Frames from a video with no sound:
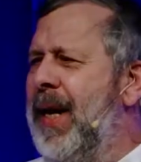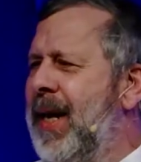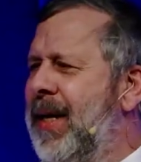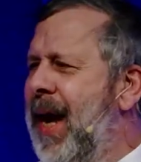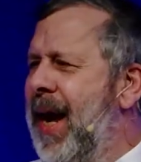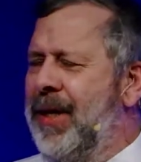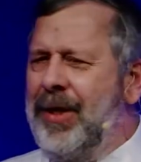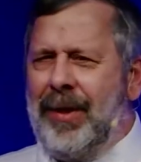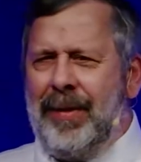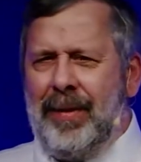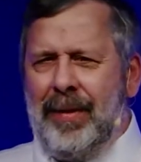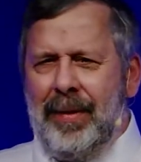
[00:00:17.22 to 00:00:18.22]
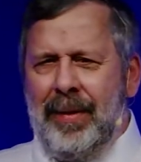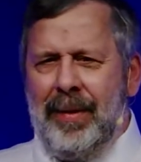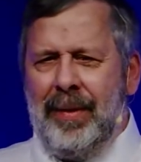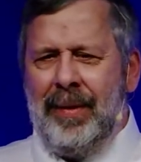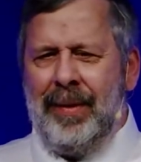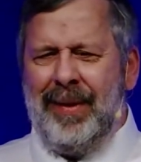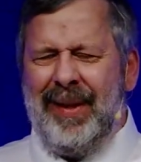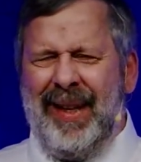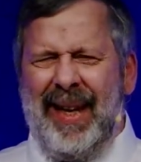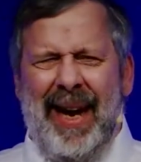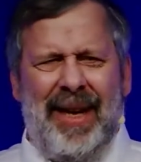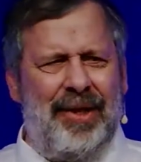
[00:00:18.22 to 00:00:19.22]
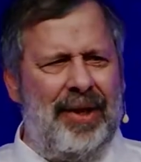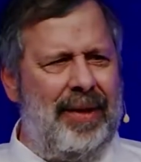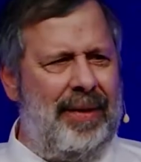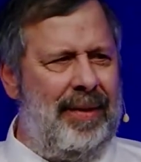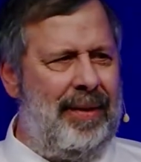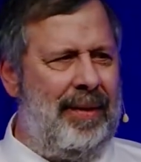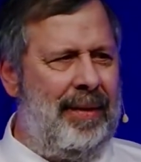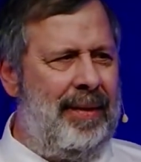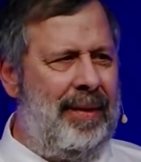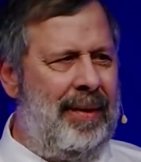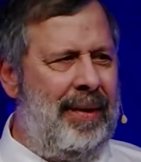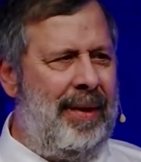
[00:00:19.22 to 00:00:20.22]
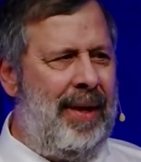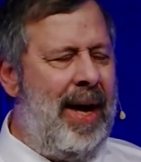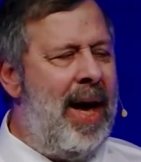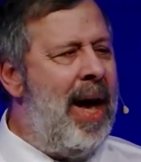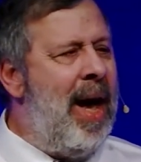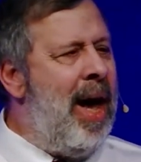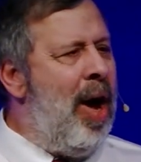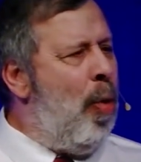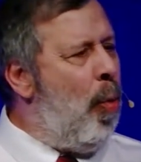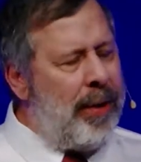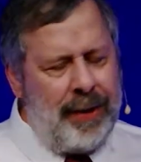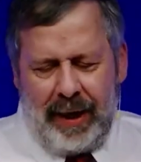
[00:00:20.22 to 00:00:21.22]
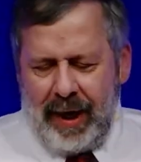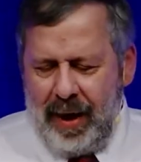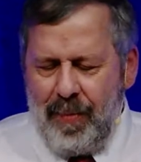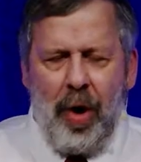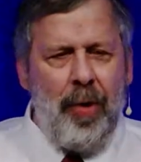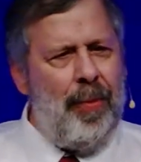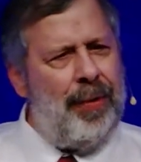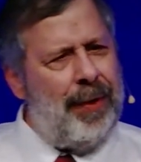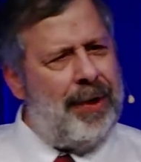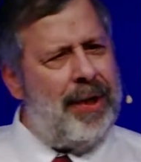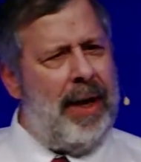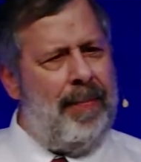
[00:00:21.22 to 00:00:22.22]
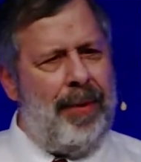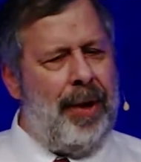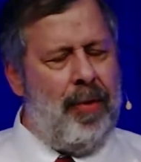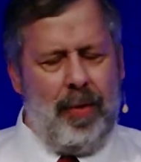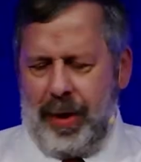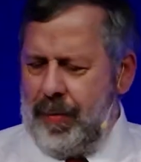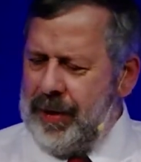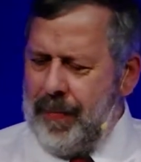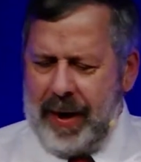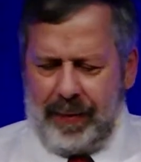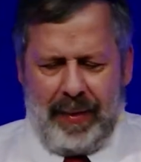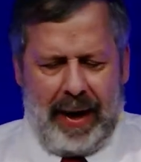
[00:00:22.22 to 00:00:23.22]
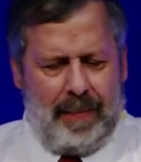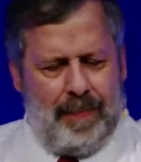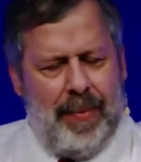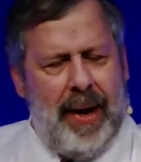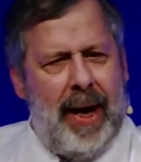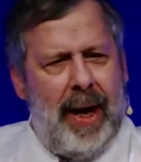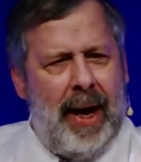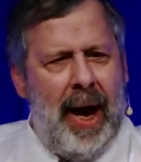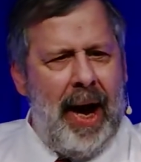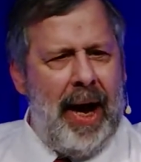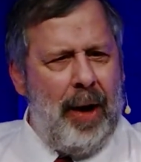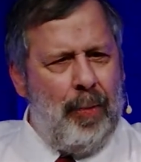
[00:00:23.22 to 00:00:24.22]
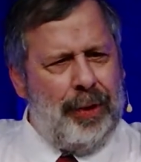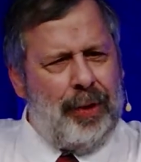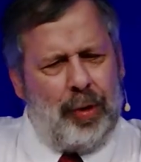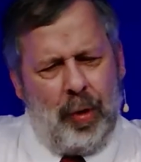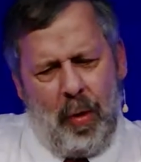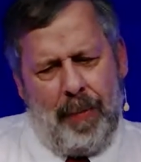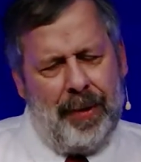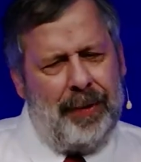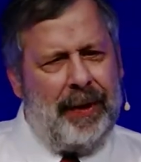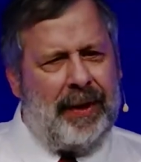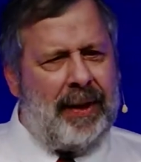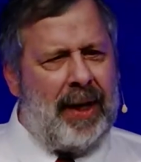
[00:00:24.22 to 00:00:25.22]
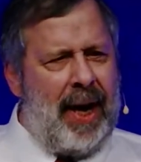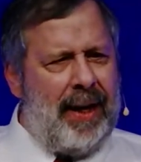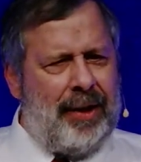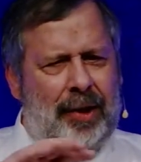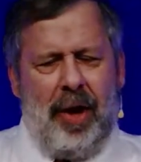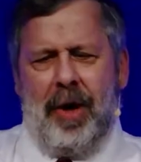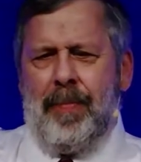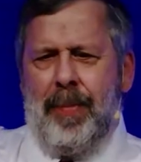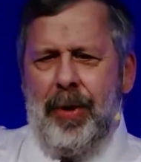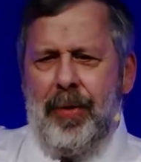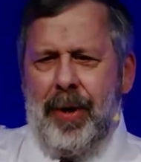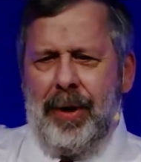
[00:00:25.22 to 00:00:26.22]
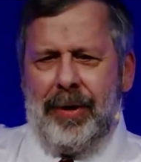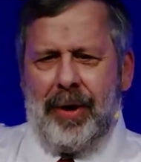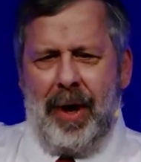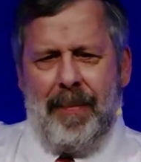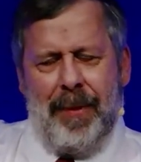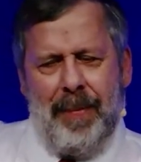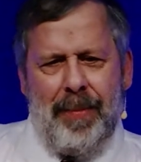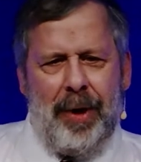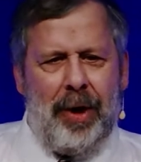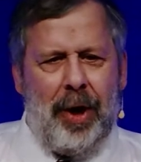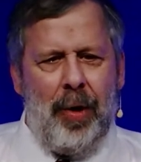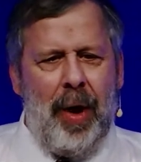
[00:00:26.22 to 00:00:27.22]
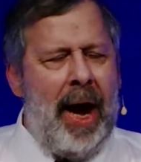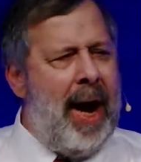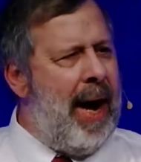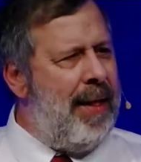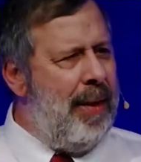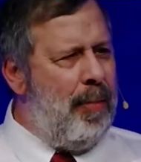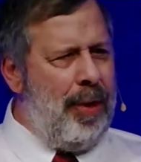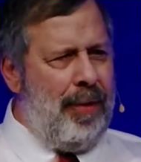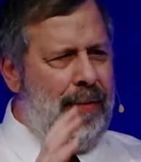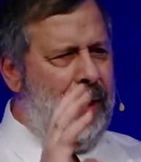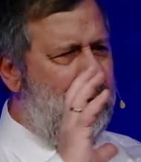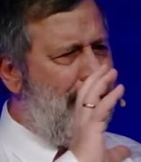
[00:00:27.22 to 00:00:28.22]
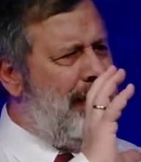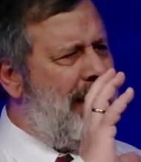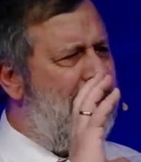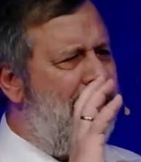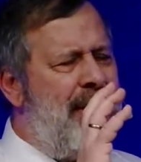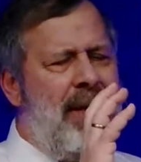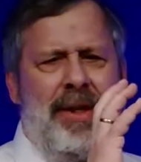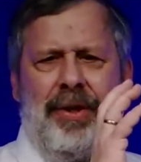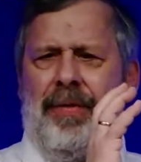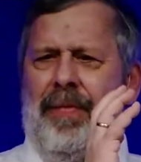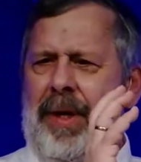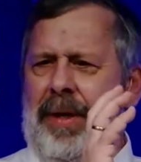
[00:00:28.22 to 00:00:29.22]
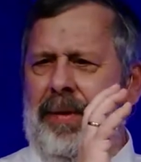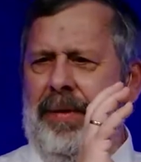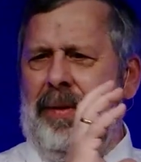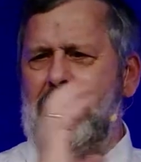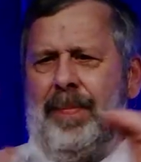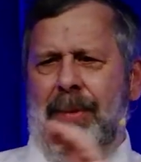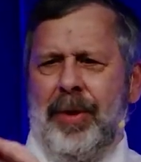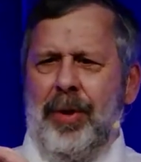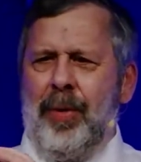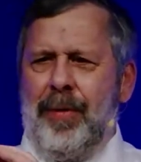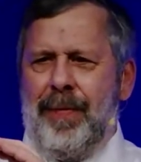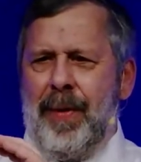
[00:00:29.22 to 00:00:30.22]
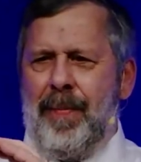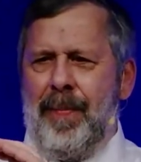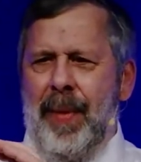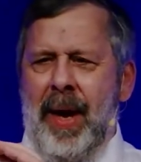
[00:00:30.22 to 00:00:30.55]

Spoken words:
had gadgets. Gadgets. Once he came home with a tape recorder. It was about that big. It was taupe on the sides, dark blue on top and below. And there were reels, 7-inch reels, 2 of them.